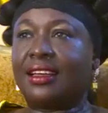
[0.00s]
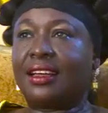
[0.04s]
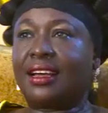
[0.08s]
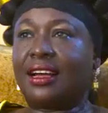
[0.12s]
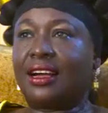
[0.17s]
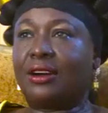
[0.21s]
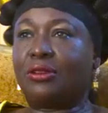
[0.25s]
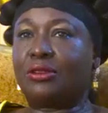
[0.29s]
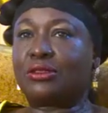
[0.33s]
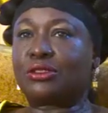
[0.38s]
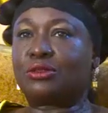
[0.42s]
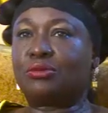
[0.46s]

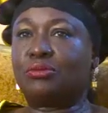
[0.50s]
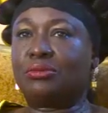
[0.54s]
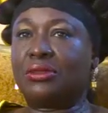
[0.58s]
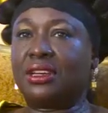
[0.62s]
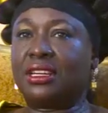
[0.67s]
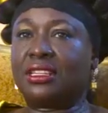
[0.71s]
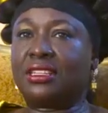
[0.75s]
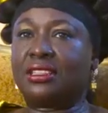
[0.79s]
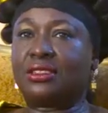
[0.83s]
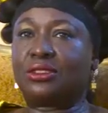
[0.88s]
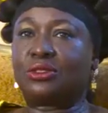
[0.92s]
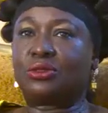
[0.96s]
I was
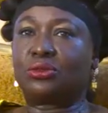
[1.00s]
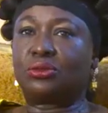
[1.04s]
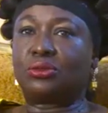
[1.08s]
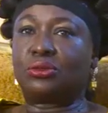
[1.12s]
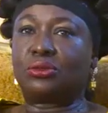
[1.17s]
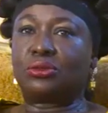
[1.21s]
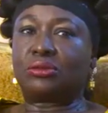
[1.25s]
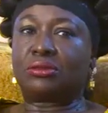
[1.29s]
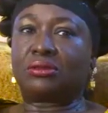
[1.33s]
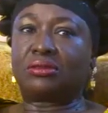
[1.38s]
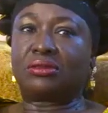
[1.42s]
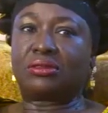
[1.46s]
made
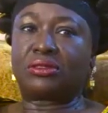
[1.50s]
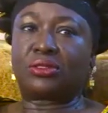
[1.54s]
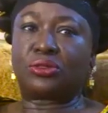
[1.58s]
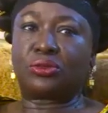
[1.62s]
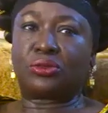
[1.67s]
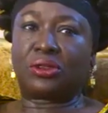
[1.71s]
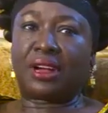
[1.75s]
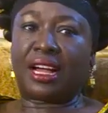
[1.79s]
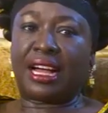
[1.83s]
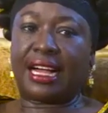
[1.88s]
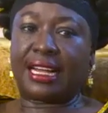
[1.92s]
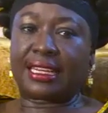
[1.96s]
to
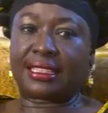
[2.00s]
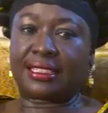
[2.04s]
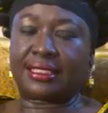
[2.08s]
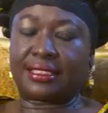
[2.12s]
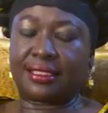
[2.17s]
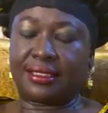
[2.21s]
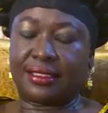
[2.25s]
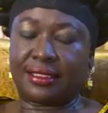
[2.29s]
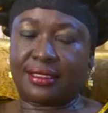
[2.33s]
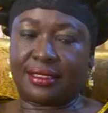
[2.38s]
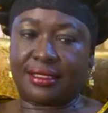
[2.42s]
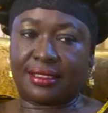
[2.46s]
act
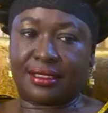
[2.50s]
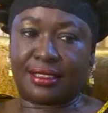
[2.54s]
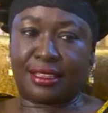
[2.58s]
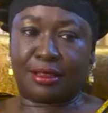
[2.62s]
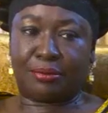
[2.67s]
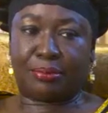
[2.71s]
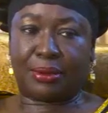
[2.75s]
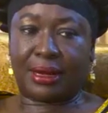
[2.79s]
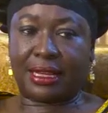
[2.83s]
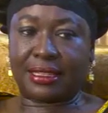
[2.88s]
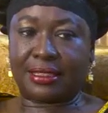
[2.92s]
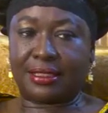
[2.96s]
the
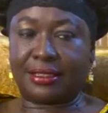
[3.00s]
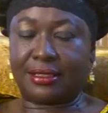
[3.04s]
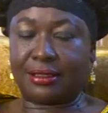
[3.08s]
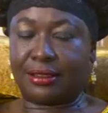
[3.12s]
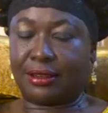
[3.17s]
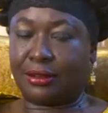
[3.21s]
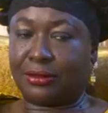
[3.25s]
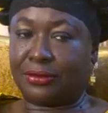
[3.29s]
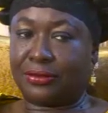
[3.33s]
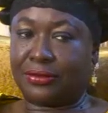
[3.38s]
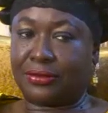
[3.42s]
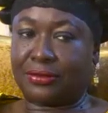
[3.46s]
part
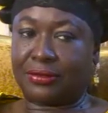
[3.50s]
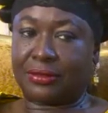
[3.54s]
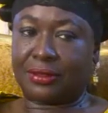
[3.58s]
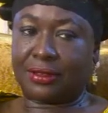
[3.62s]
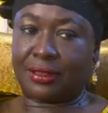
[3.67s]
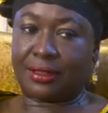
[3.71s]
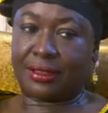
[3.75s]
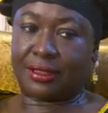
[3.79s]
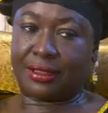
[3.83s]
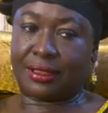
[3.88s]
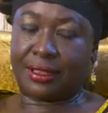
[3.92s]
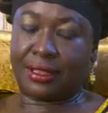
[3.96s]
of
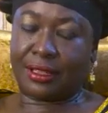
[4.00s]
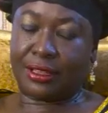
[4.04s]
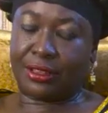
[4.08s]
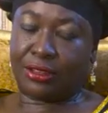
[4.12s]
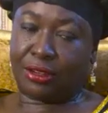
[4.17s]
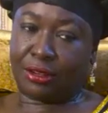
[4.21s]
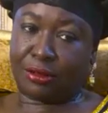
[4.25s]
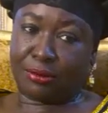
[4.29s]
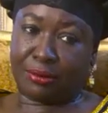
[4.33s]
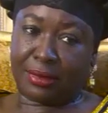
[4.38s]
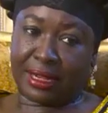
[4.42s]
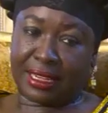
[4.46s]
a
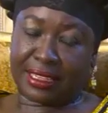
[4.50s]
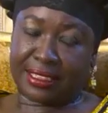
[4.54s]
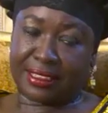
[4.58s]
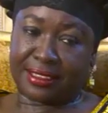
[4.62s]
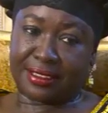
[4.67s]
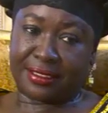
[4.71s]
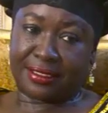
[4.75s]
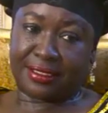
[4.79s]
young man.